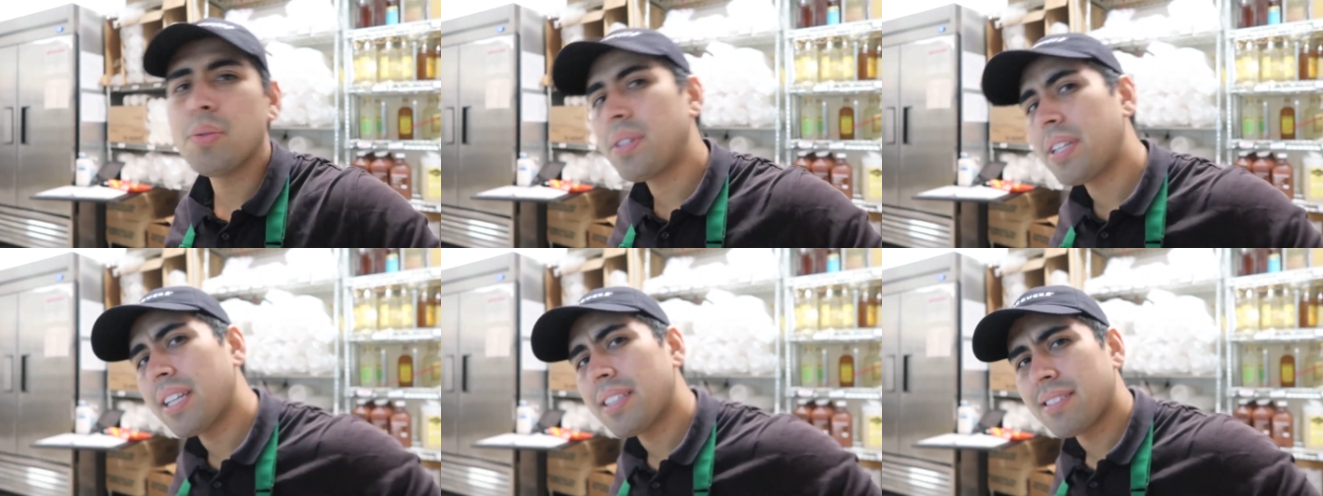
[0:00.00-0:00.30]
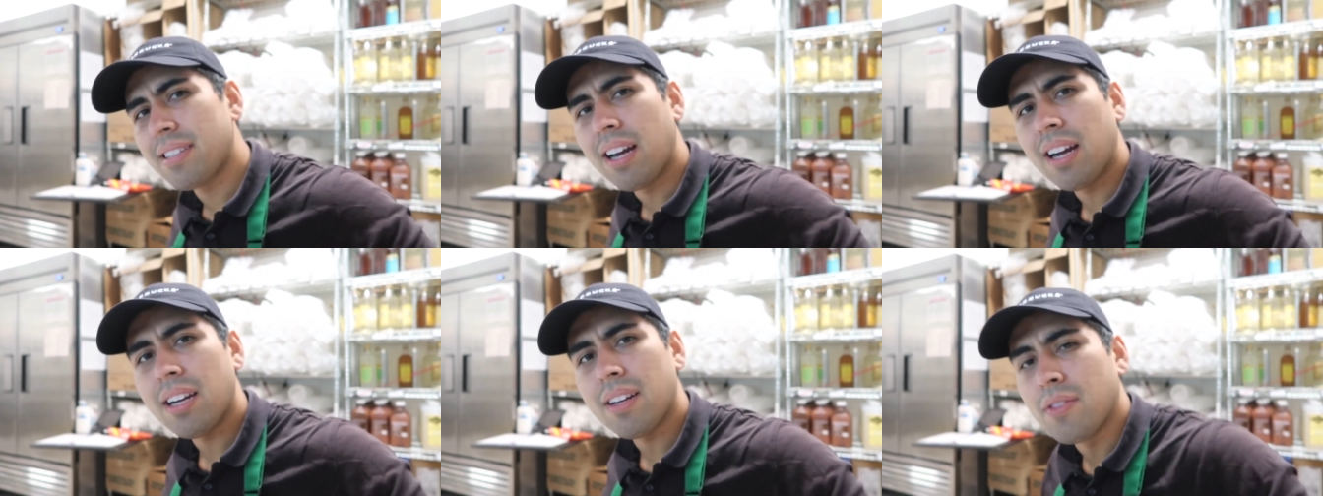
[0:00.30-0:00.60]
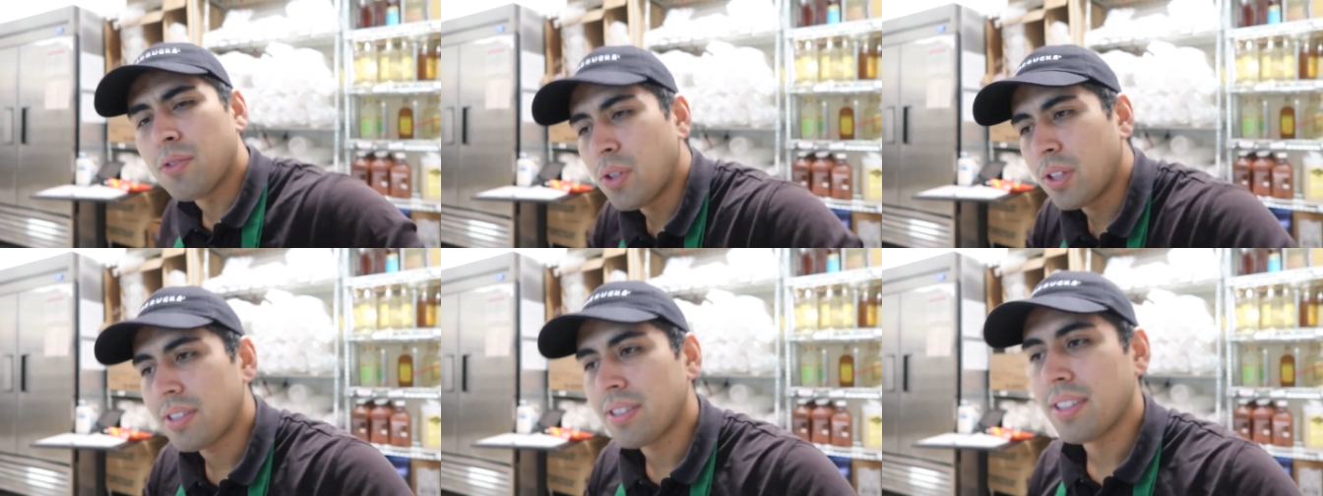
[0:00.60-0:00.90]
would get tired
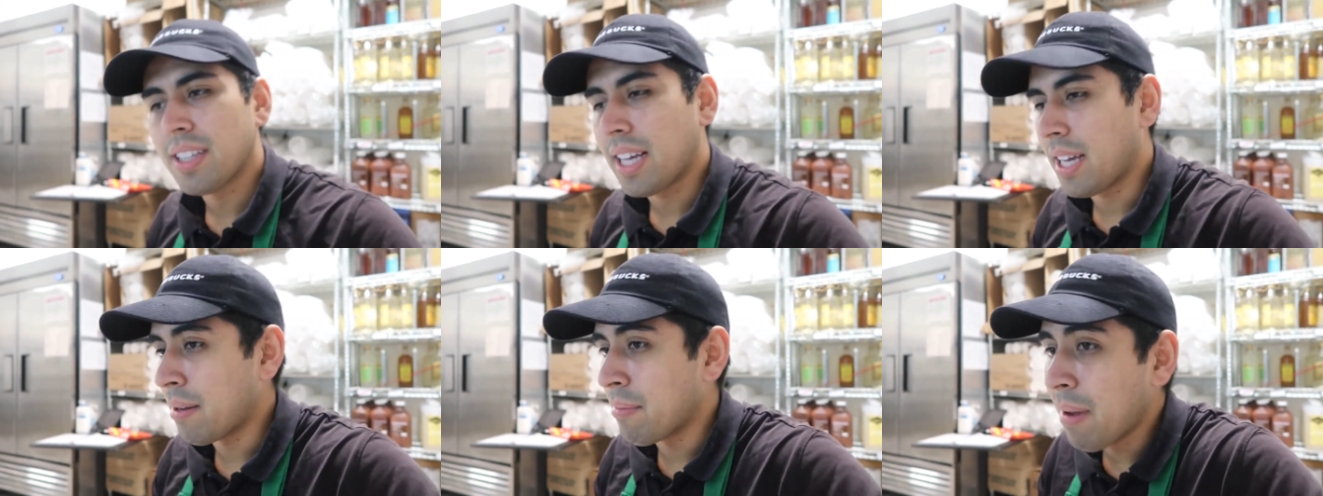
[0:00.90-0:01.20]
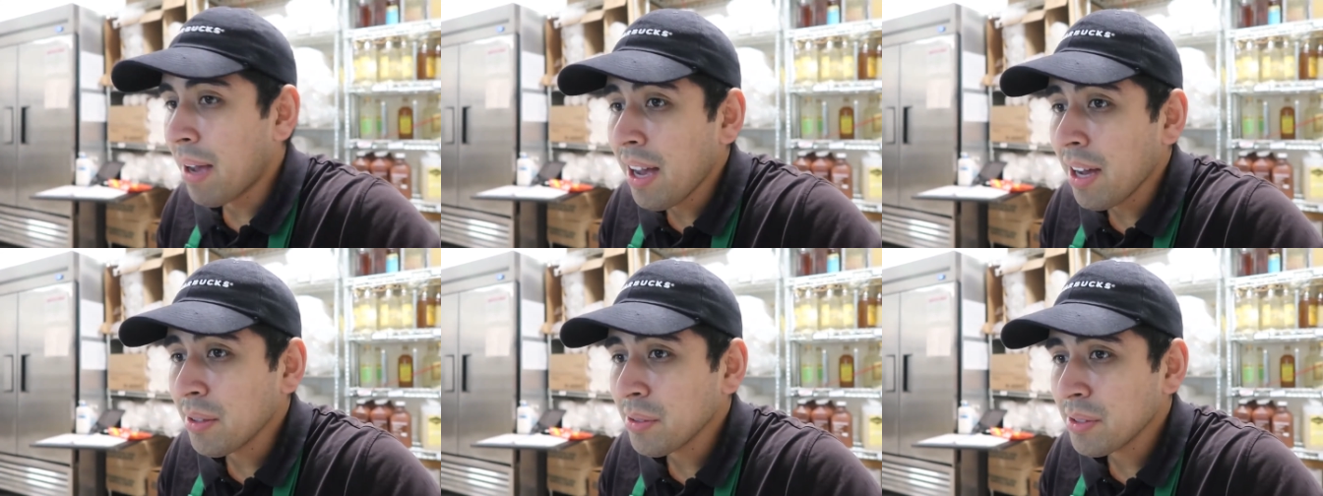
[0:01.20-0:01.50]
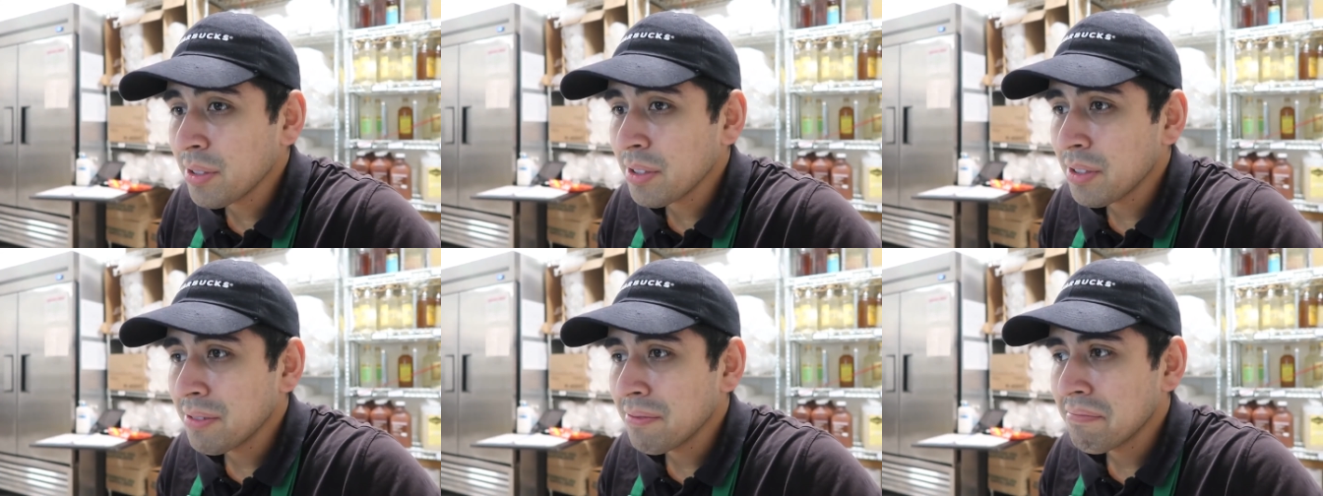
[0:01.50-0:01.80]
of dressing like a
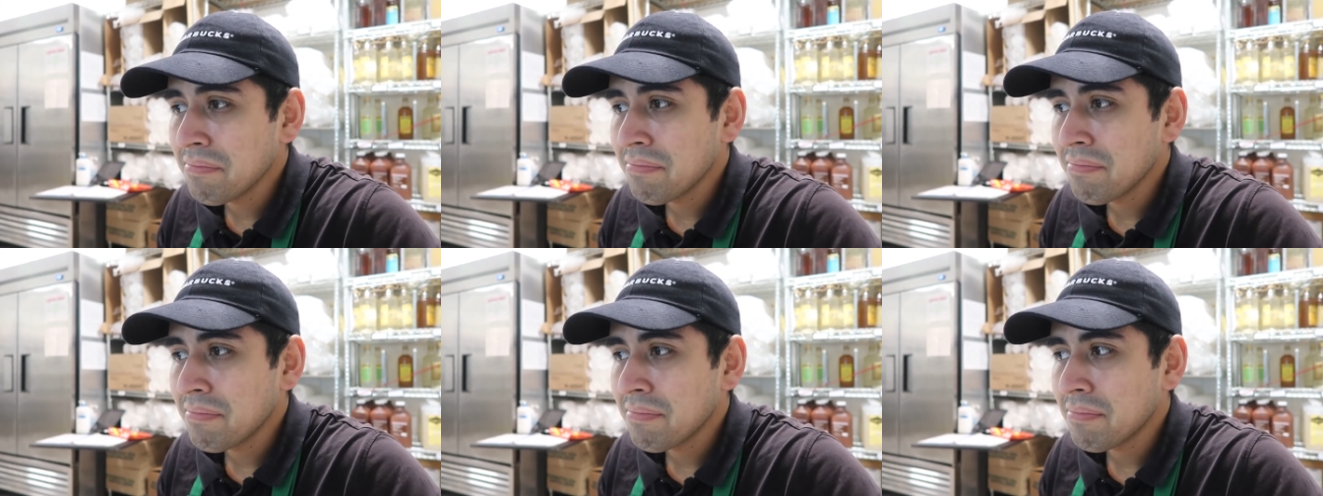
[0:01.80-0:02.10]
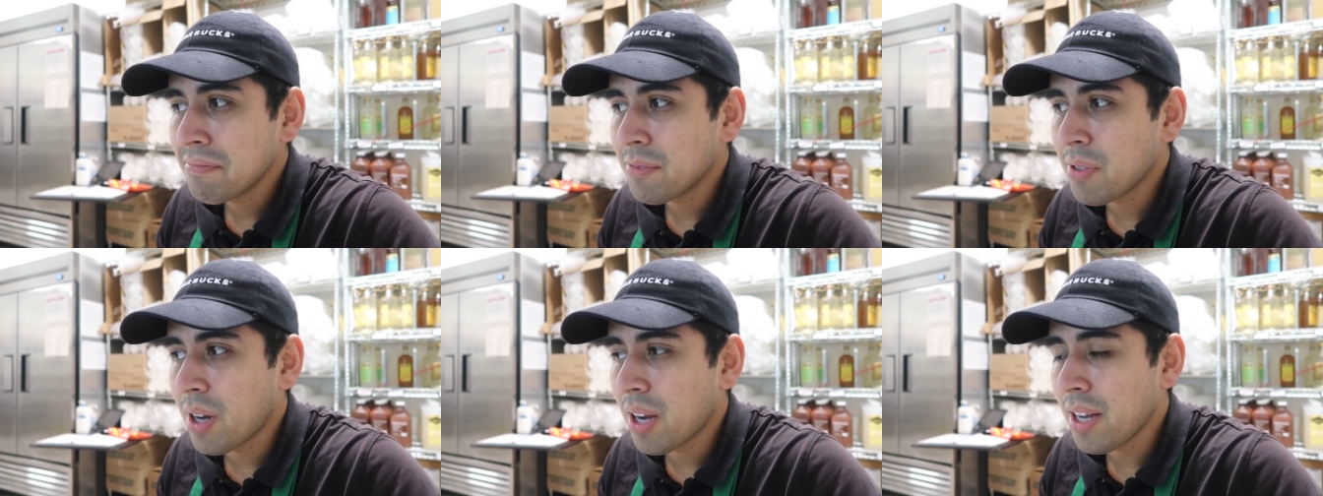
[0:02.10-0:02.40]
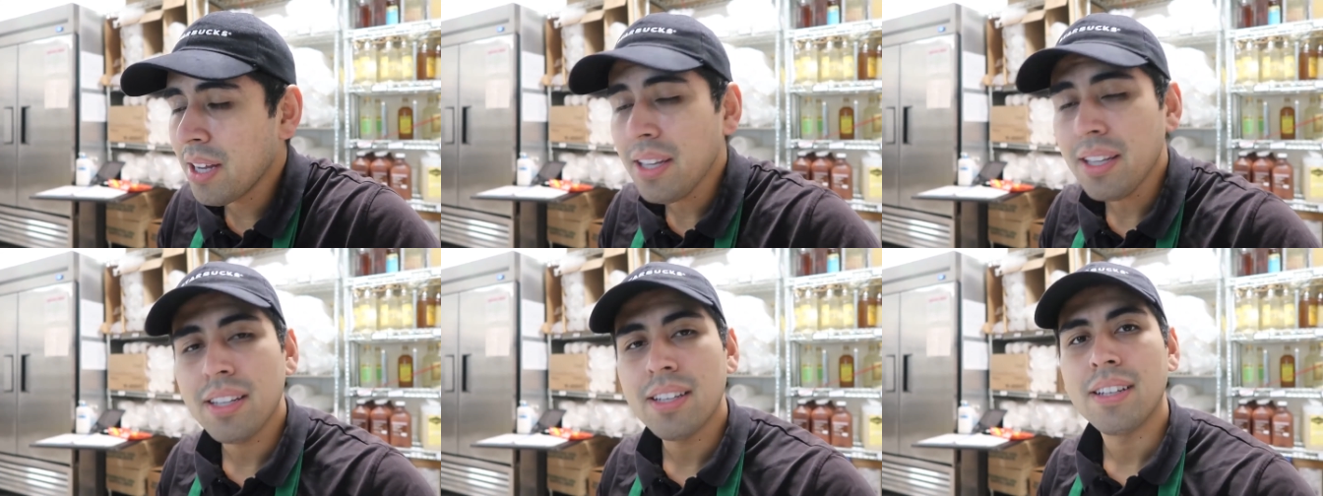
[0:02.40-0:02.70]
mouse,
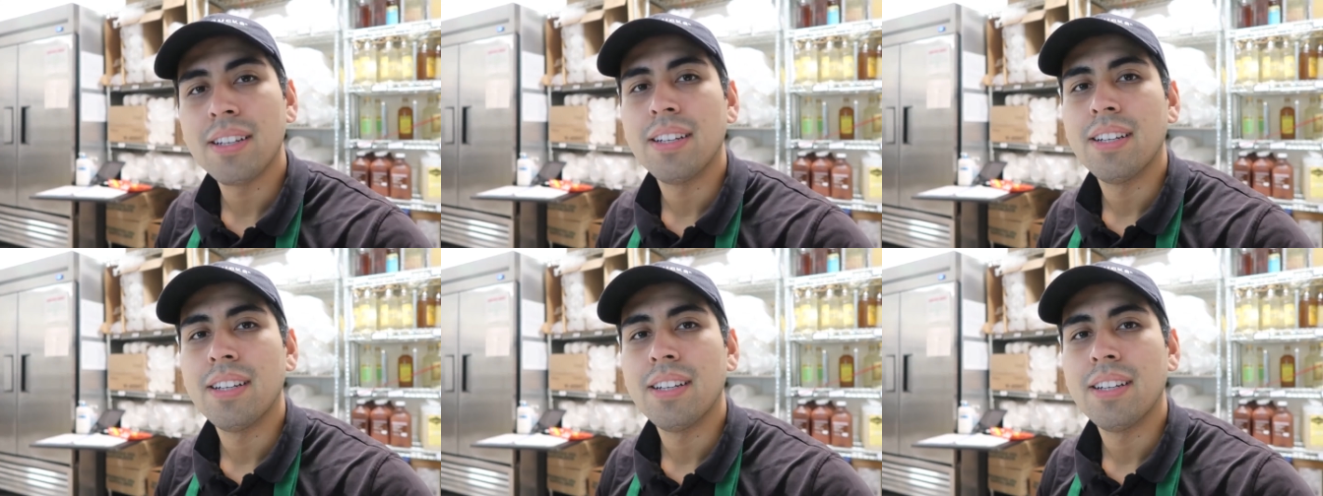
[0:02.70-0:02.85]
right?